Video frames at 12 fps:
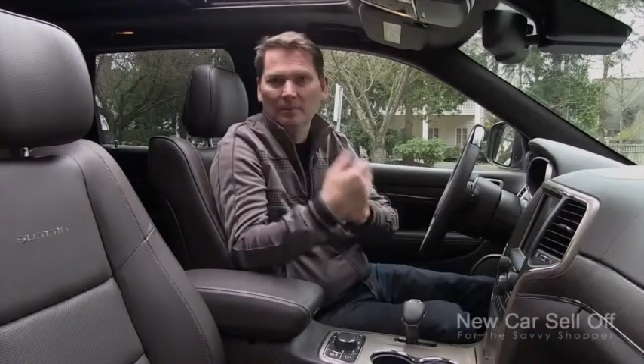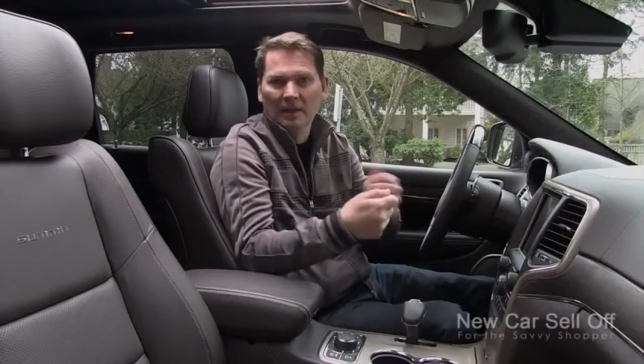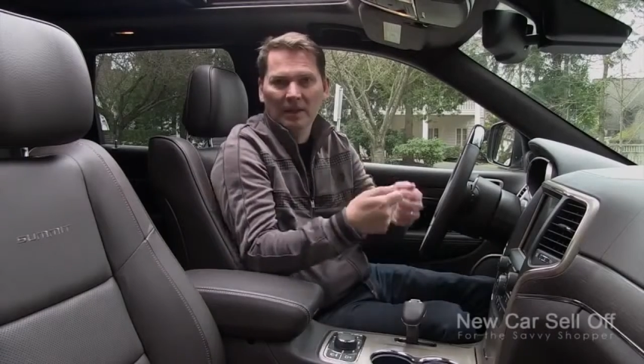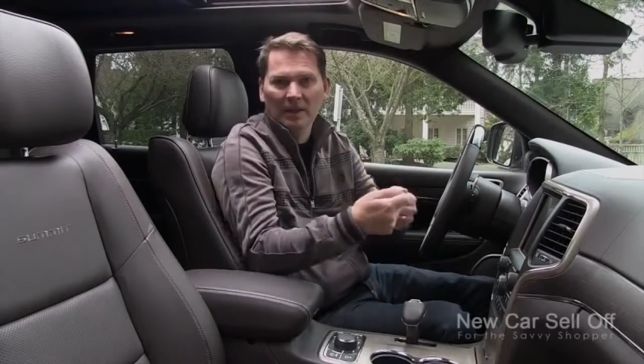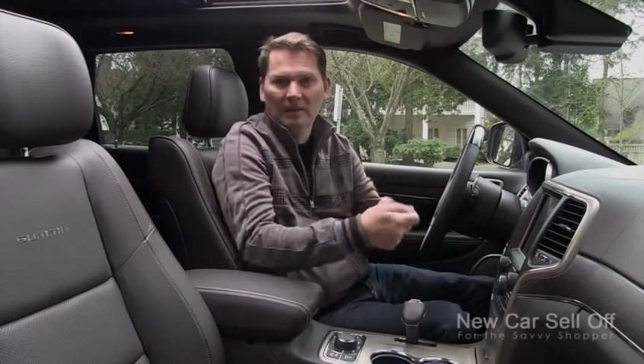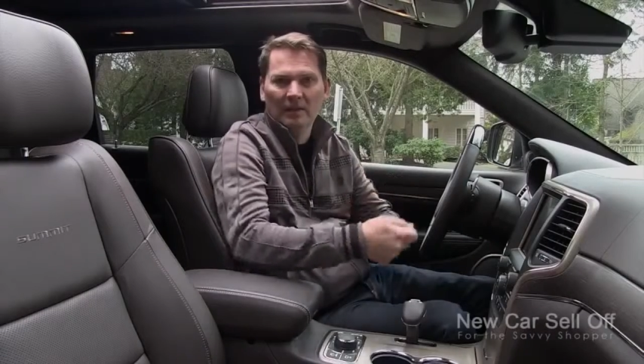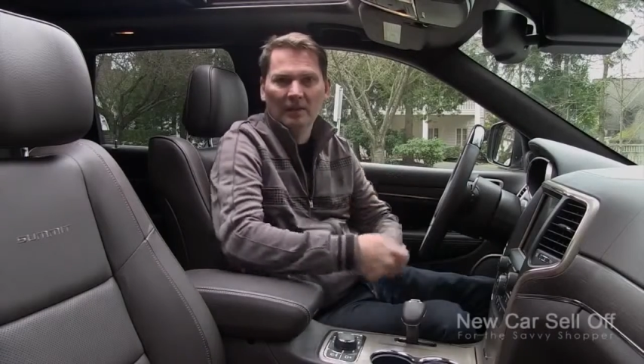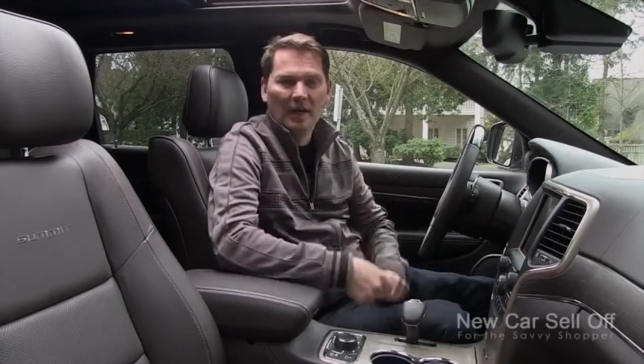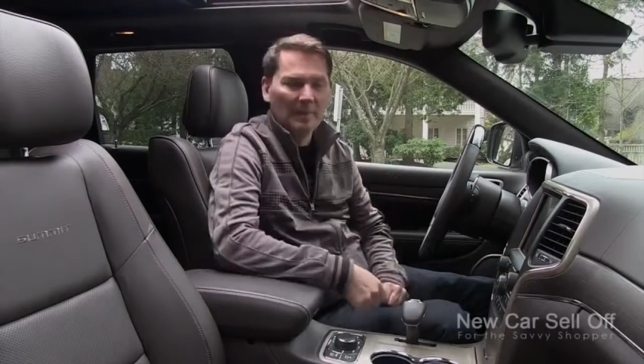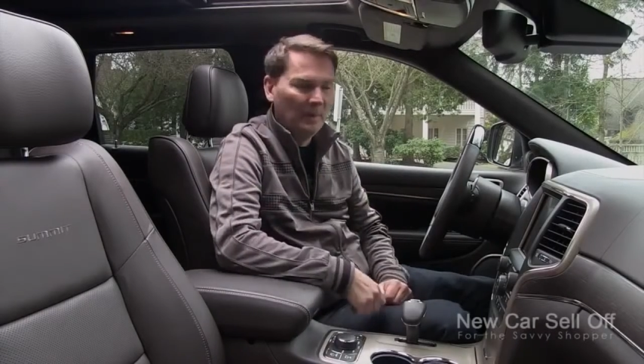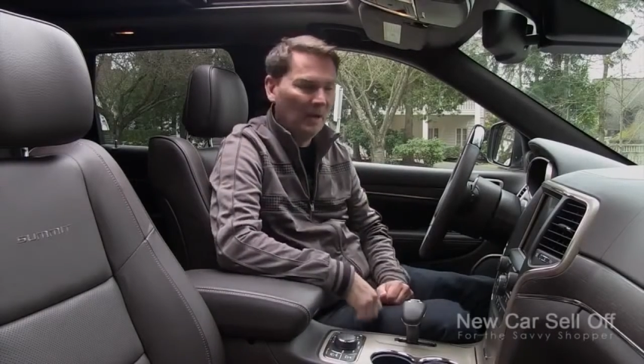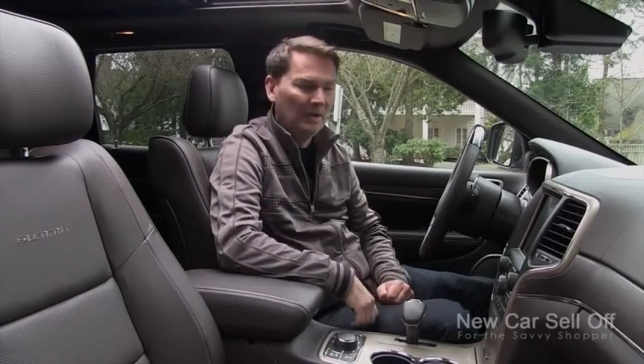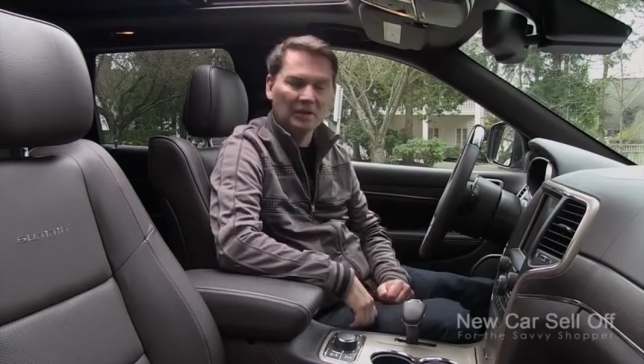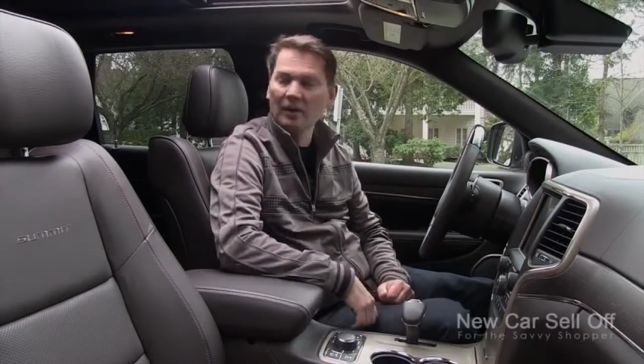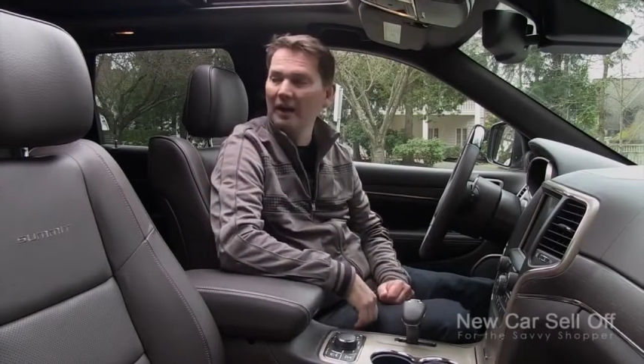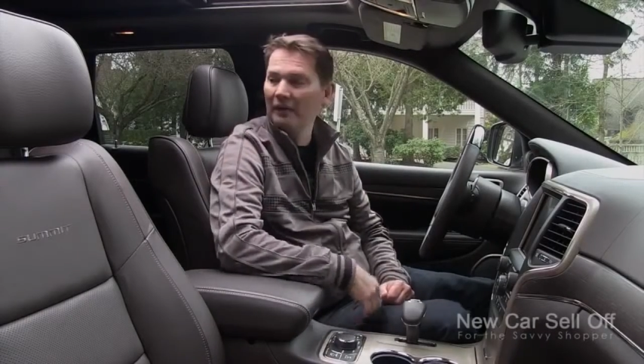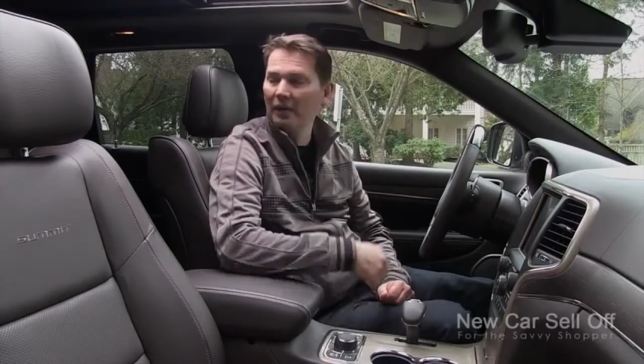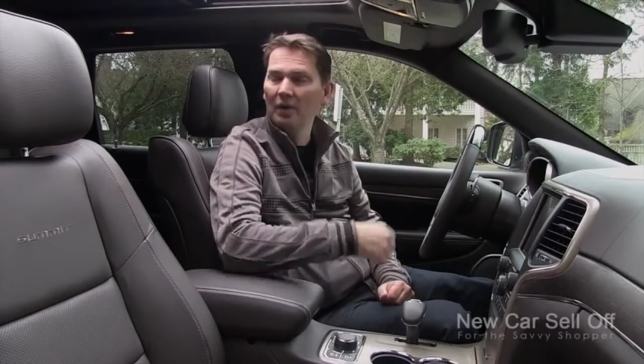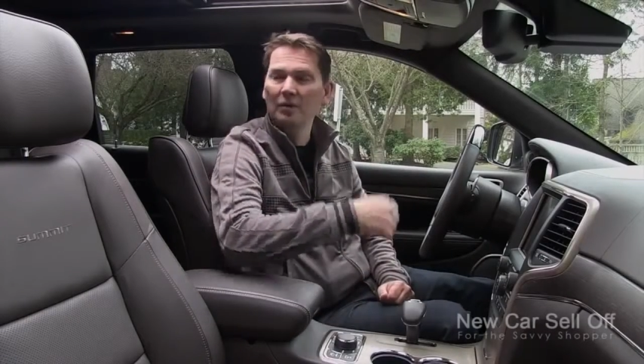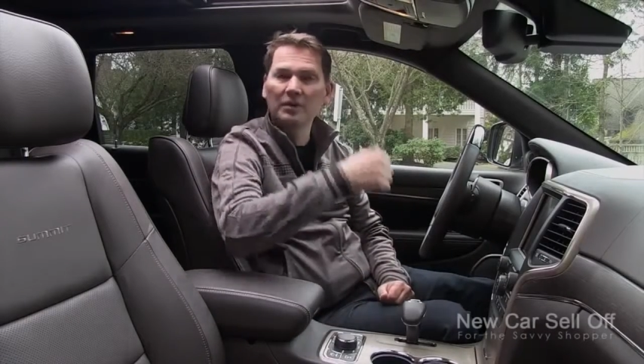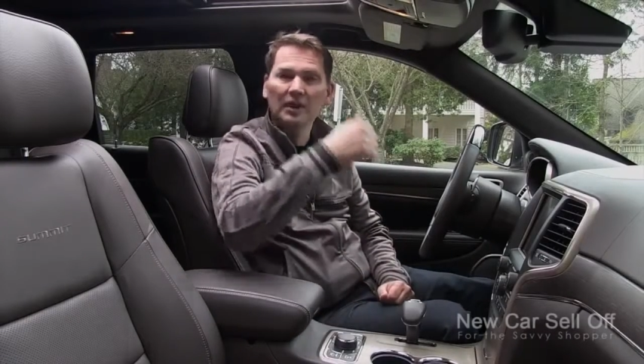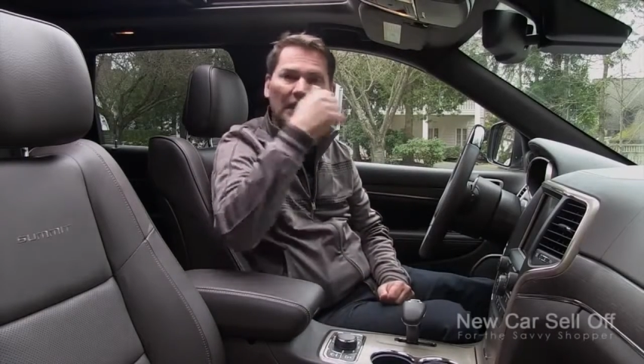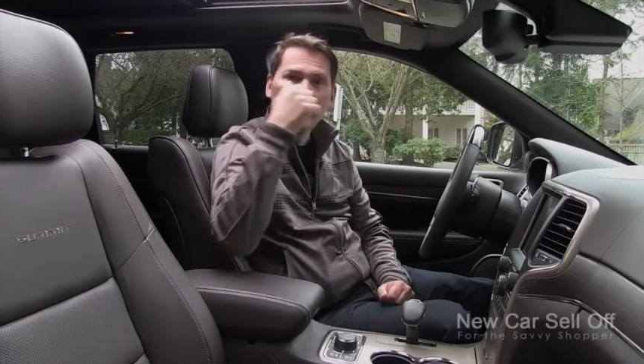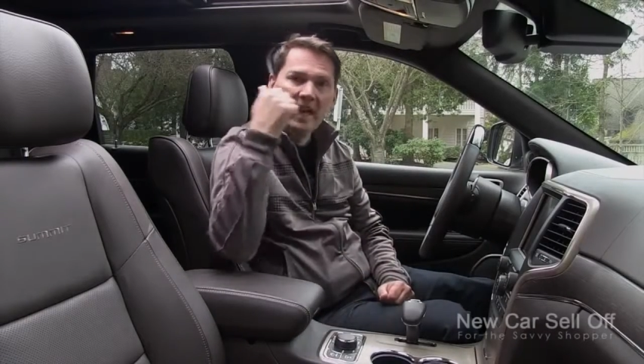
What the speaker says: plug in their iPods or iPhones,